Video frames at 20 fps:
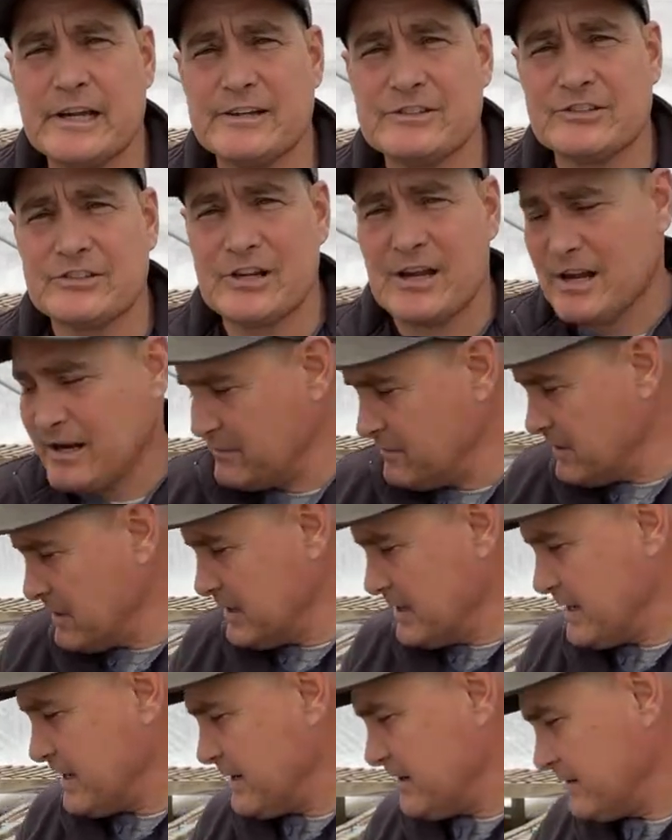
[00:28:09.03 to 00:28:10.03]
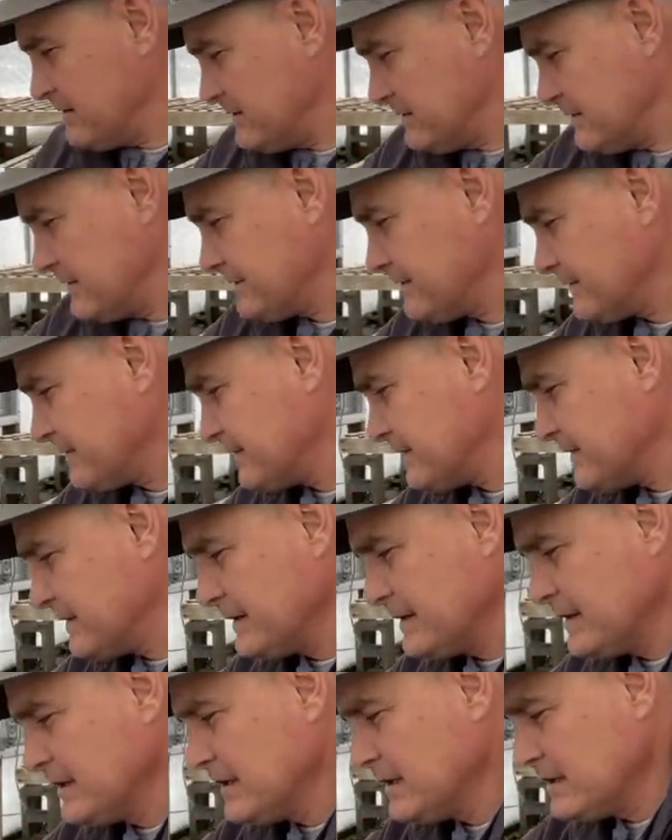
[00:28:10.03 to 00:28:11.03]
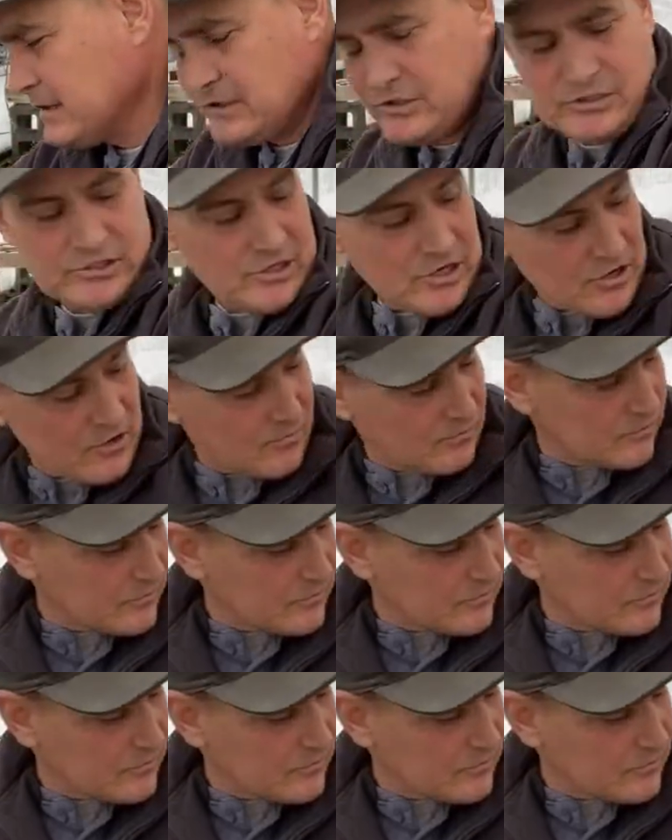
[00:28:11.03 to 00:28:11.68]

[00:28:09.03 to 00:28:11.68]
outside right now. Snow